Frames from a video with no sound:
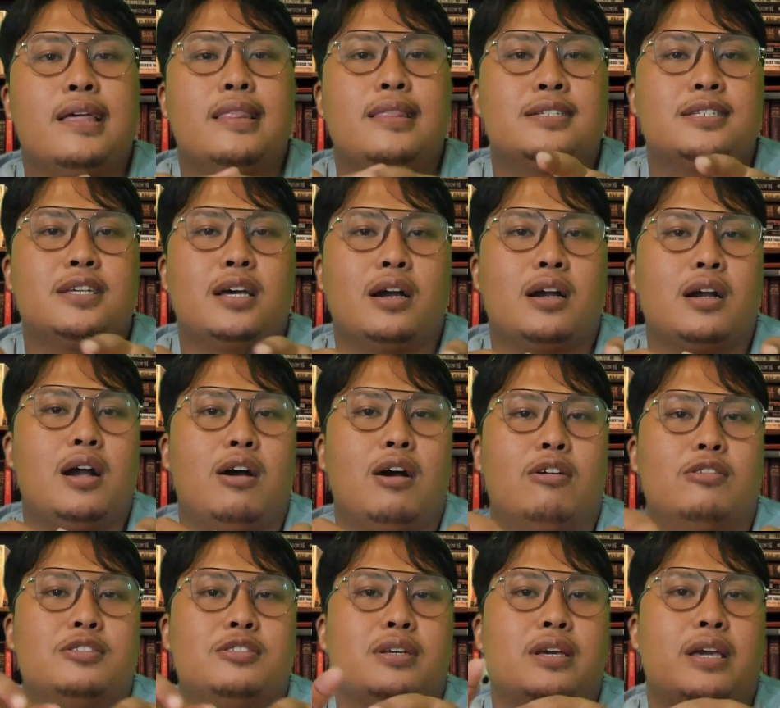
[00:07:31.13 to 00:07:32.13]
This
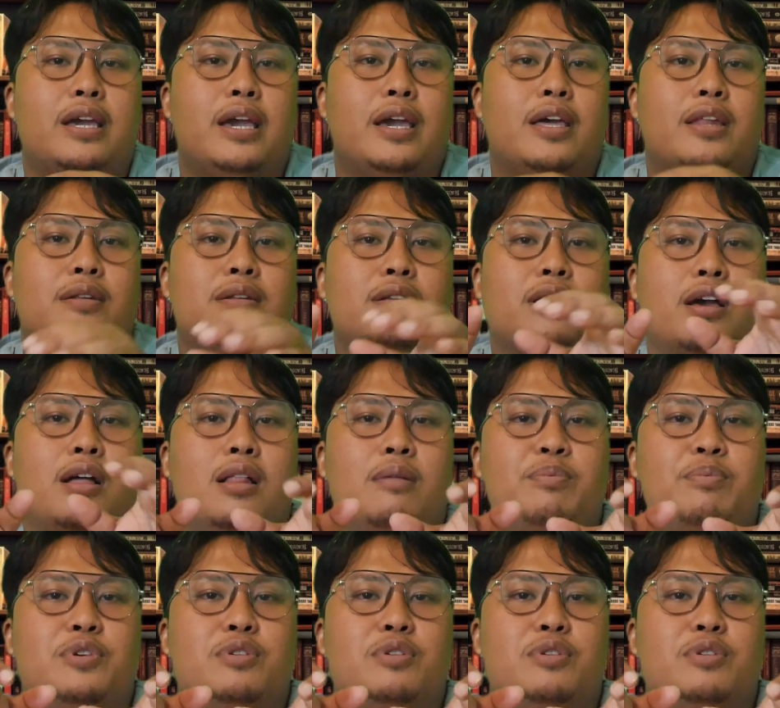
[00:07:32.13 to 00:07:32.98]
account can help